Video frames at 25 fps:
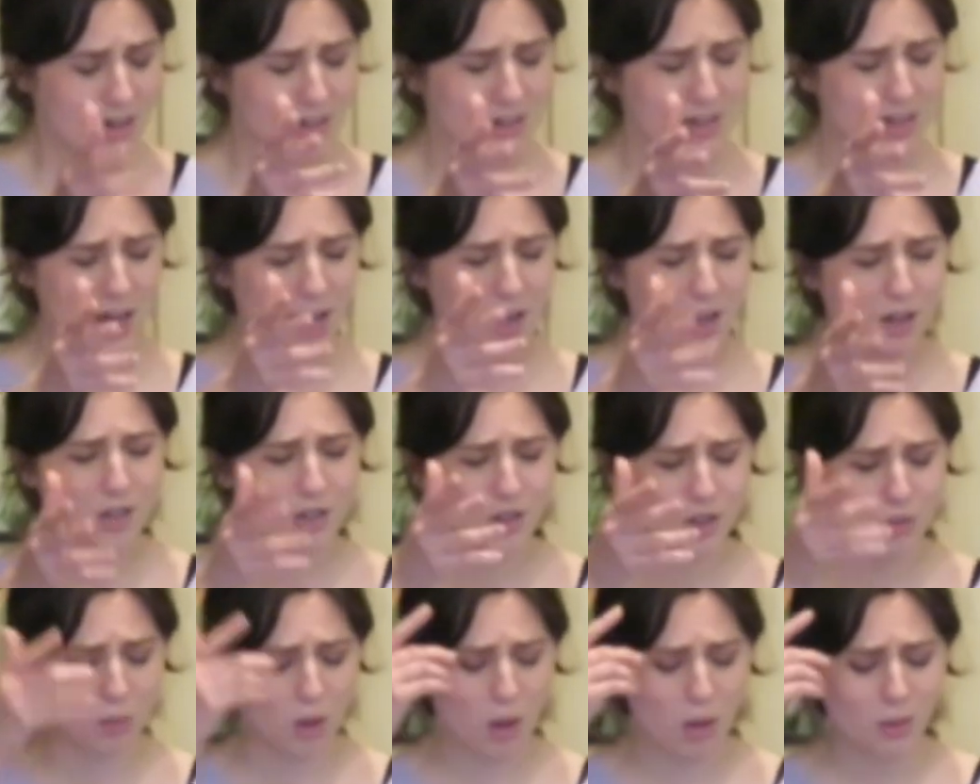
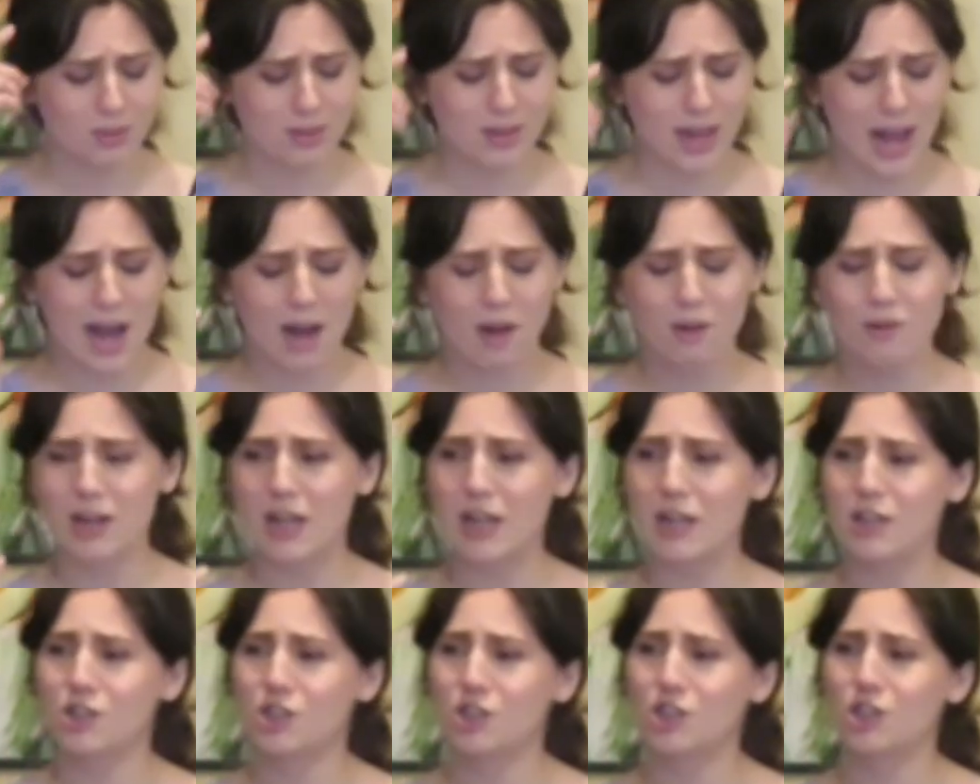Tears rolled down
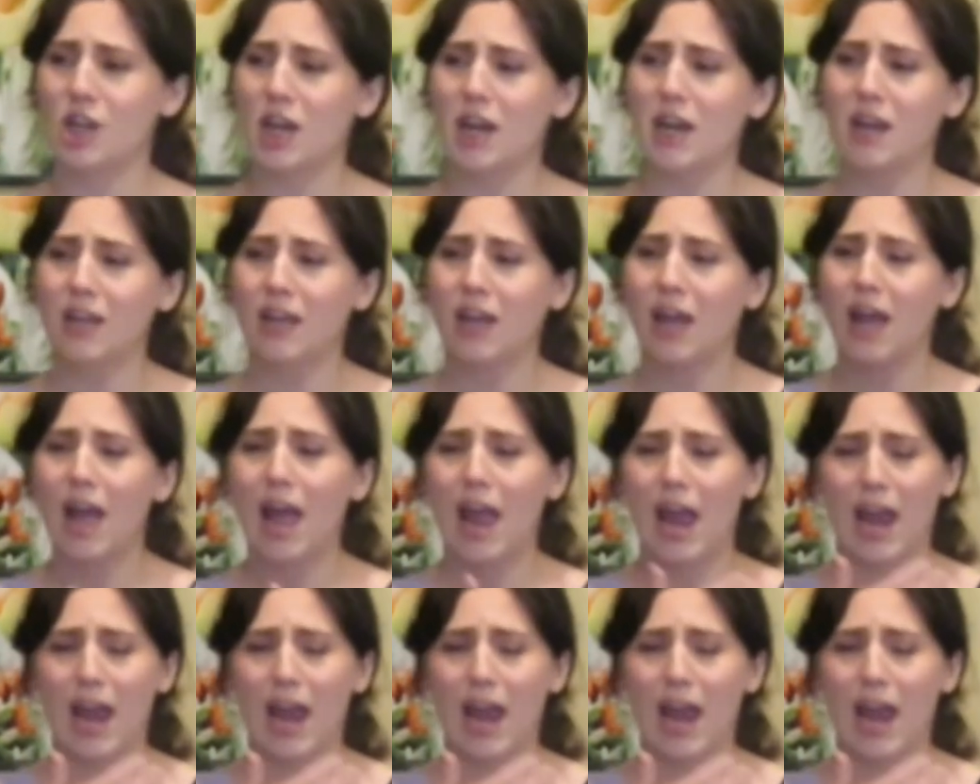each cheek.